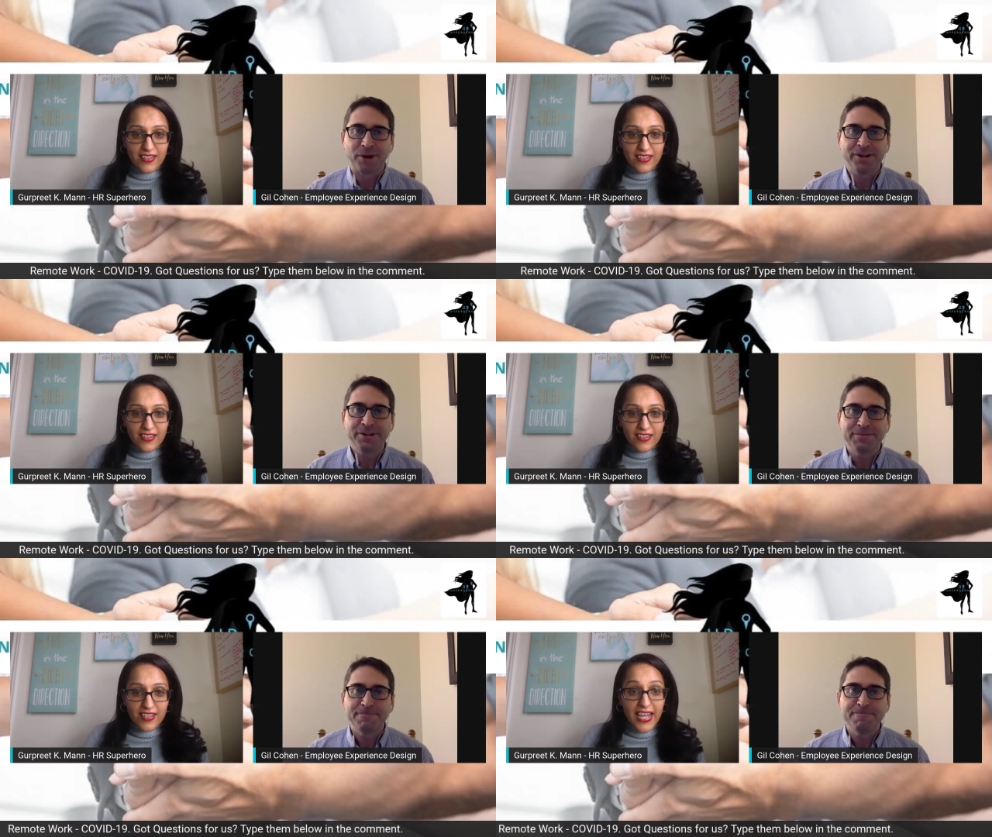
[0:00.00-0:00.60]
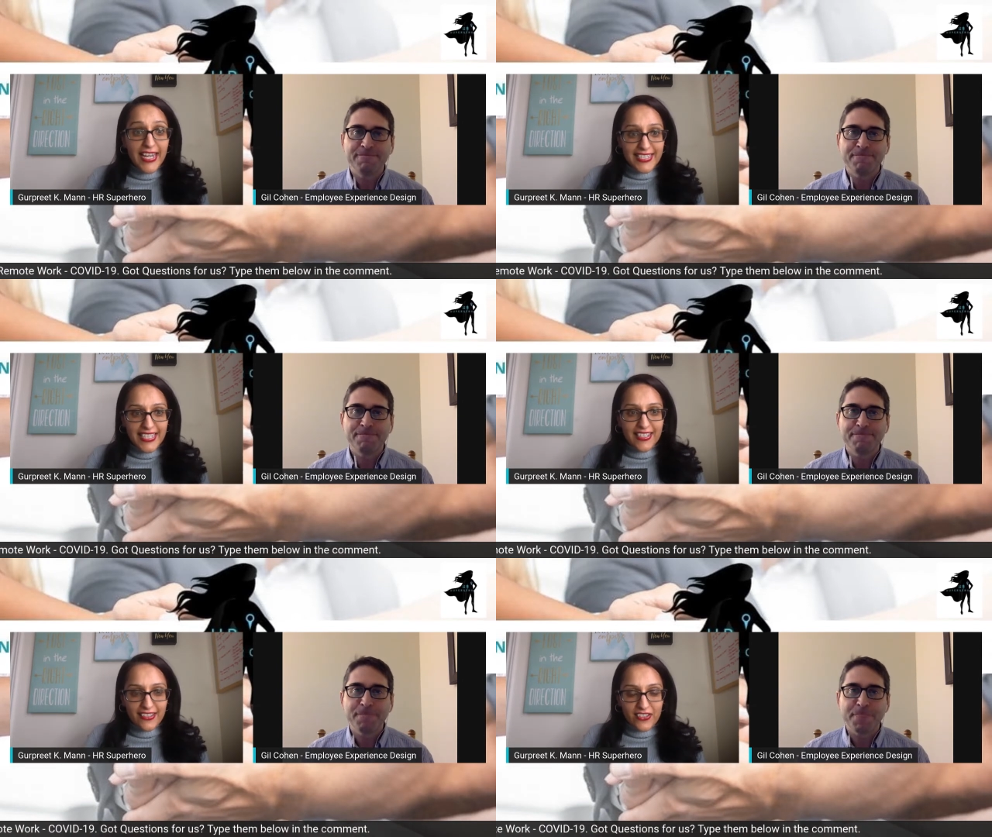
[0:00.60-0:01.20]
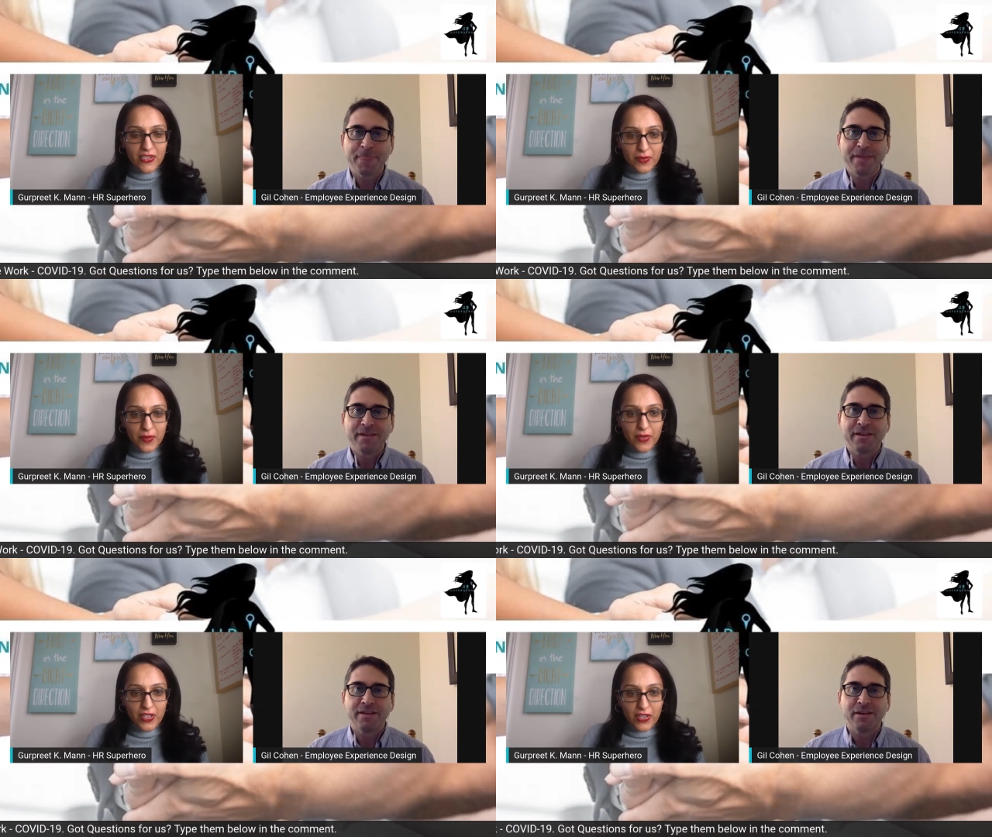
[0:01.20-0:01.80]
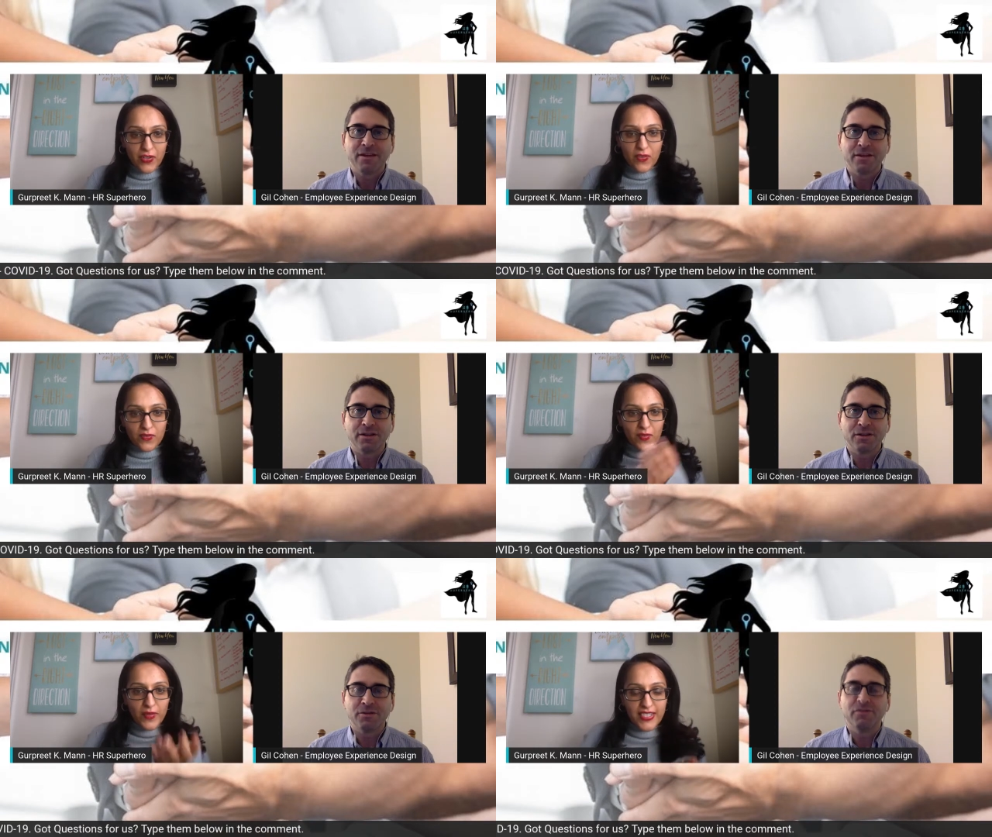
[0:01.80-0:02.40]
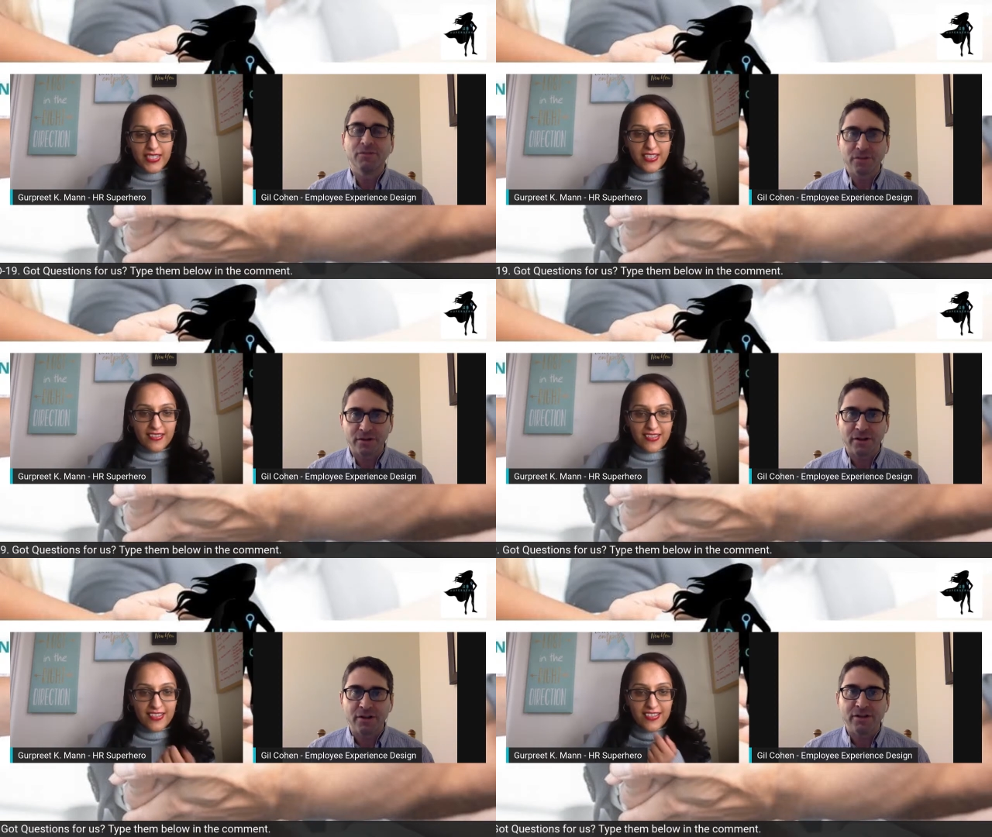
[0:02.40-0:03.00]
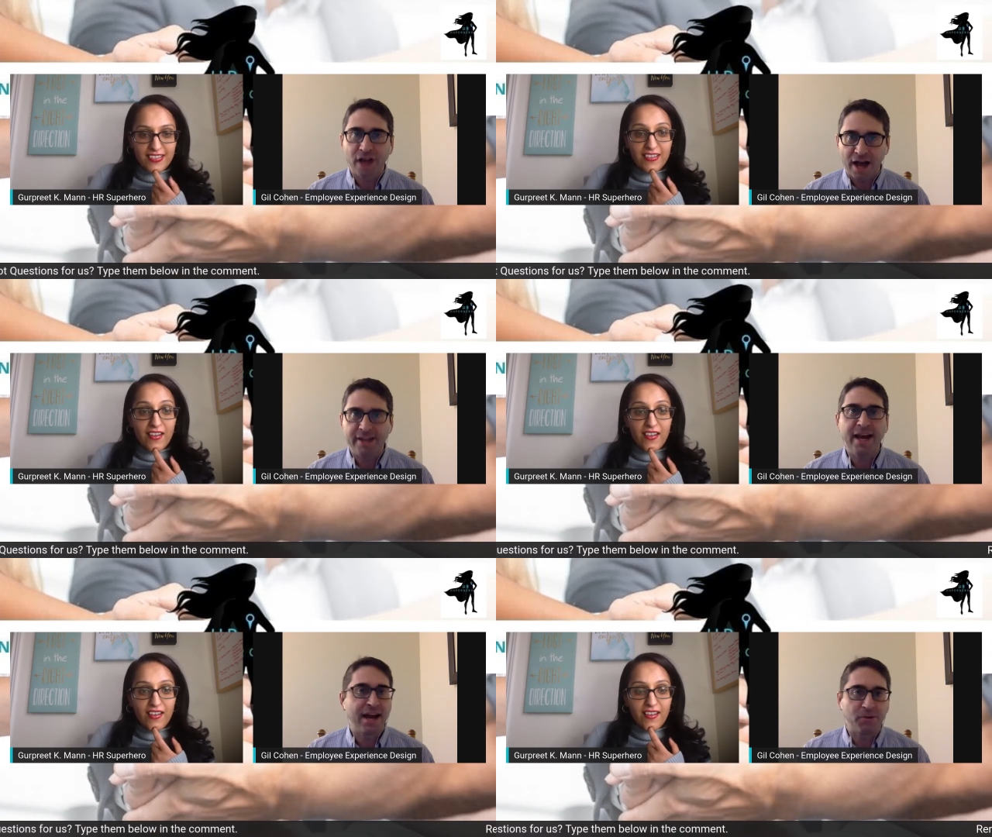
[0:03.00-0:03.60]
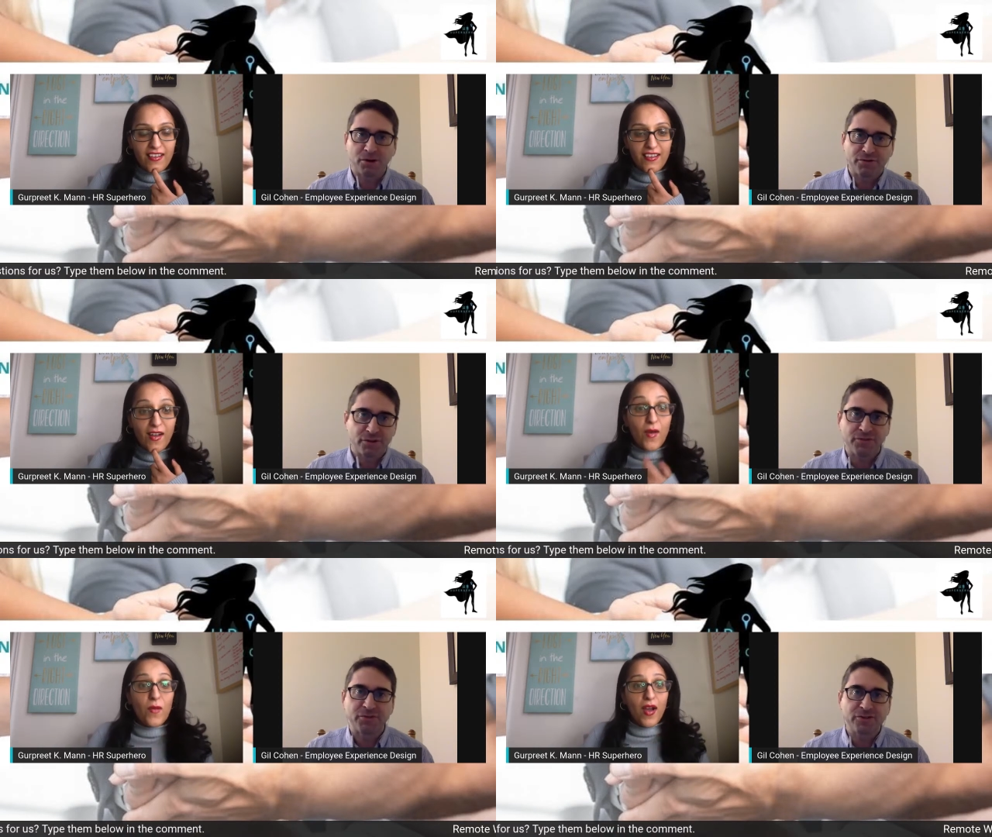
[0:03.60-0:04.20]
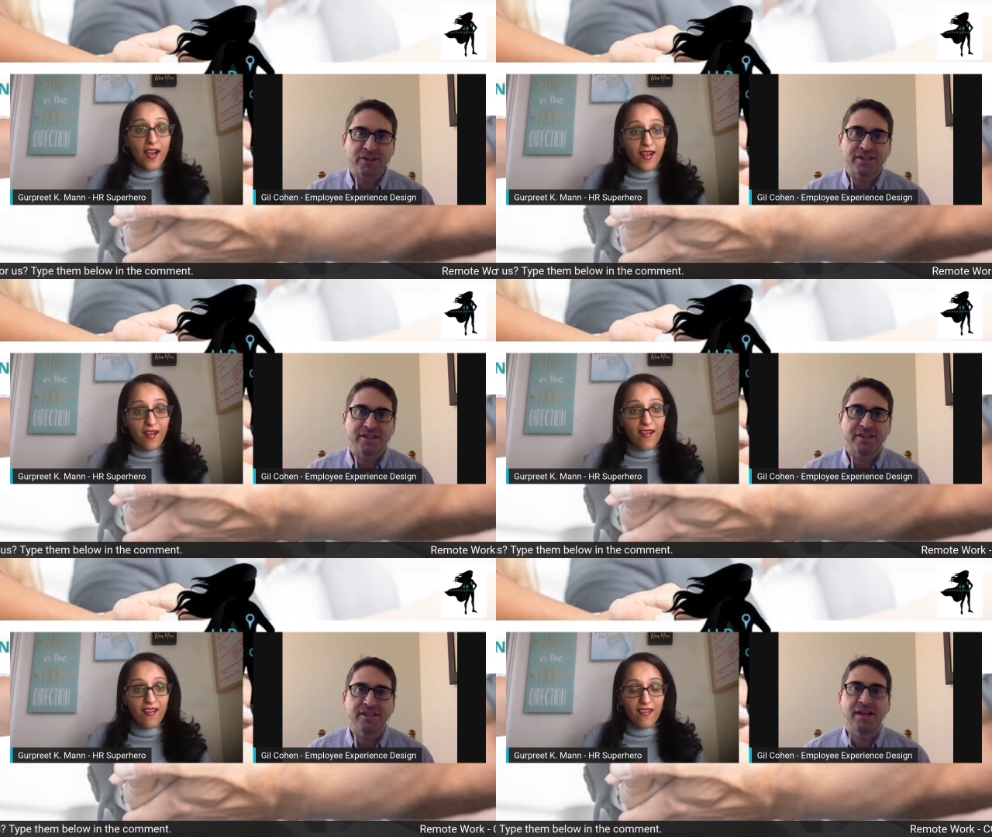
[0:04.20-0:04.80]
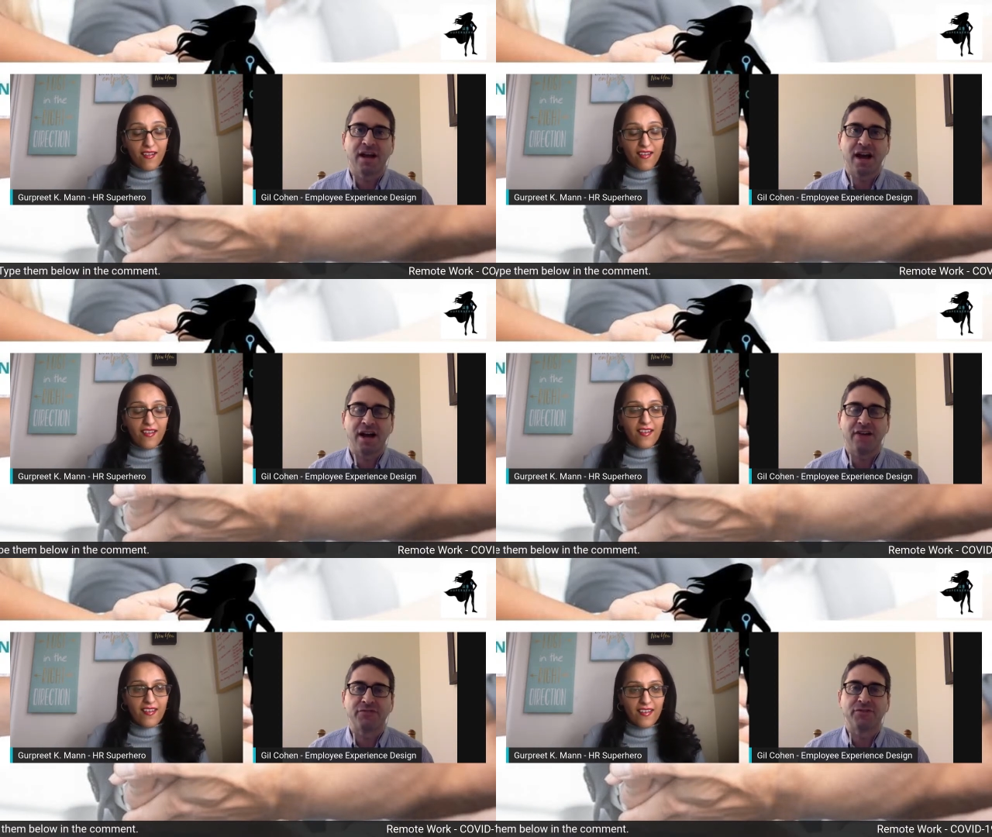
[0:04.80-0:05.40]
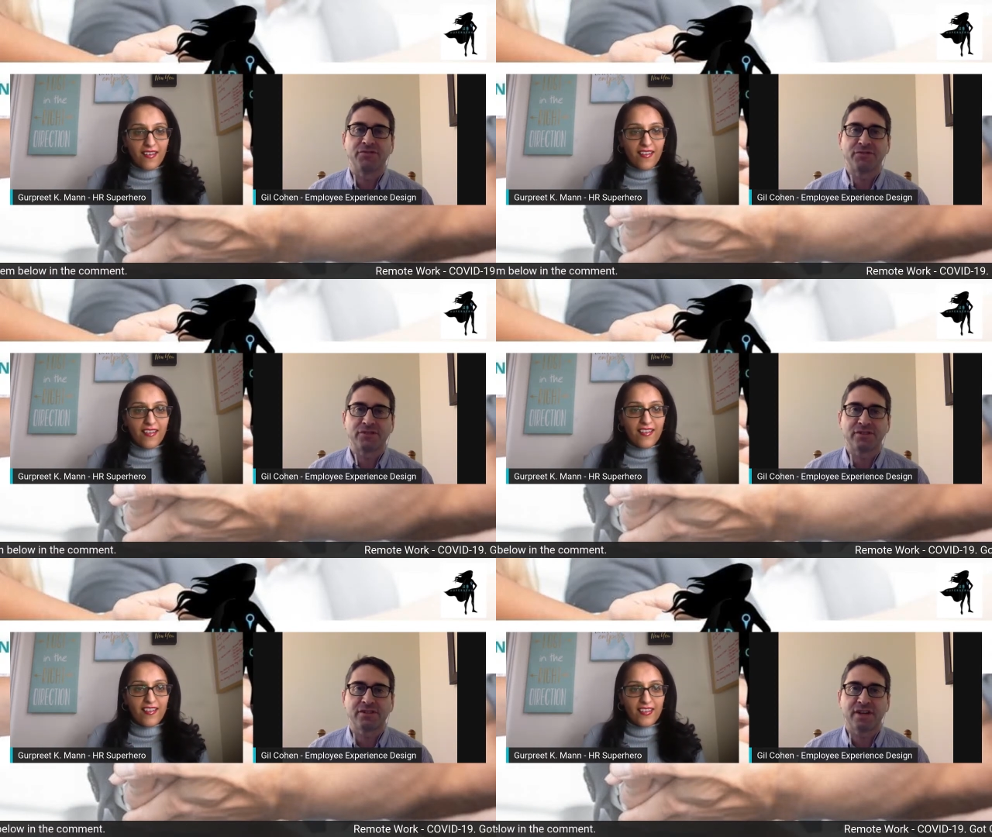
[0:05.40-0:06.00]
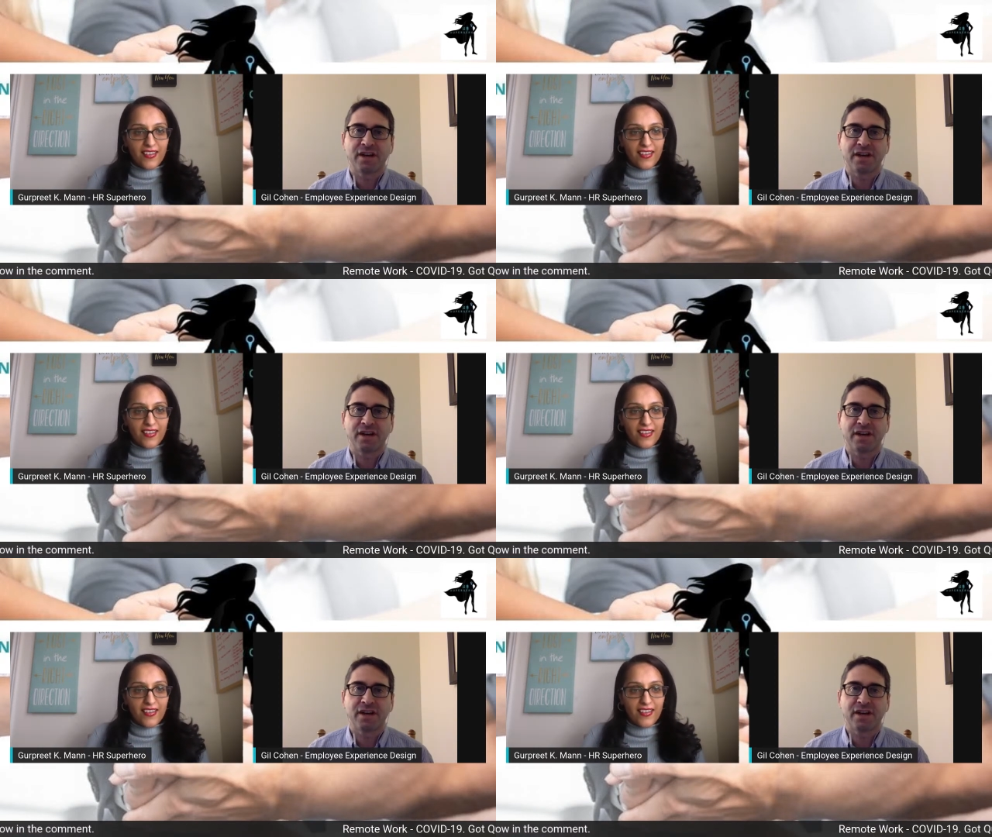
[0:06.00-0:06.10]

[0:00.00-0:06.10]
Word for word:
Speaker 1: pardon
Speaker 2: 18 years you've been working home from 18 years
Speaker 1: uh, yeah, I worked for the wow. first 15, uh, for the first